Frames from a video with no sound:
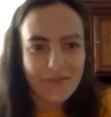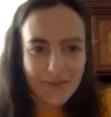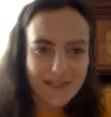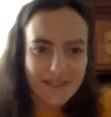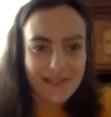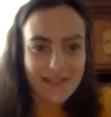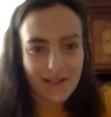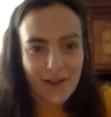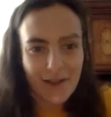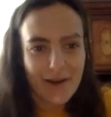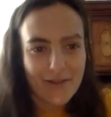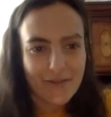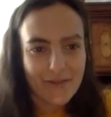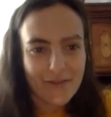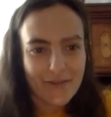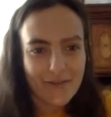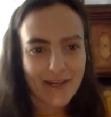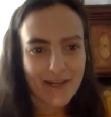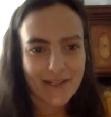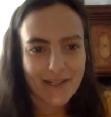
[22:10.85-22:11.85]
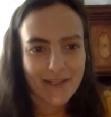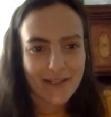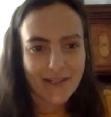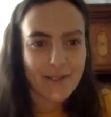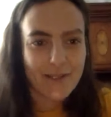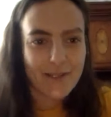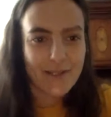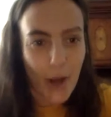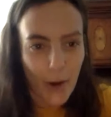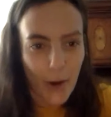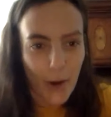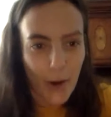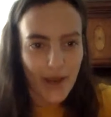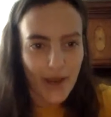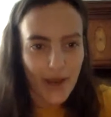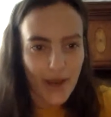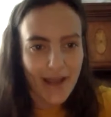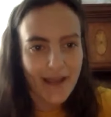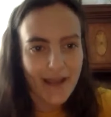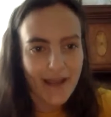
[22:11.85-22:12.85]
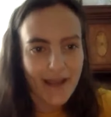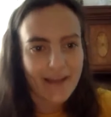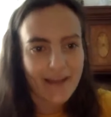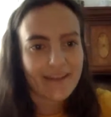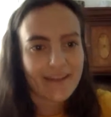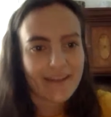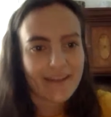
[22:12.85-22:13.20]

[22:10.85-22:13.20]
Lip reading: It's a lot of fun. It's co-ed.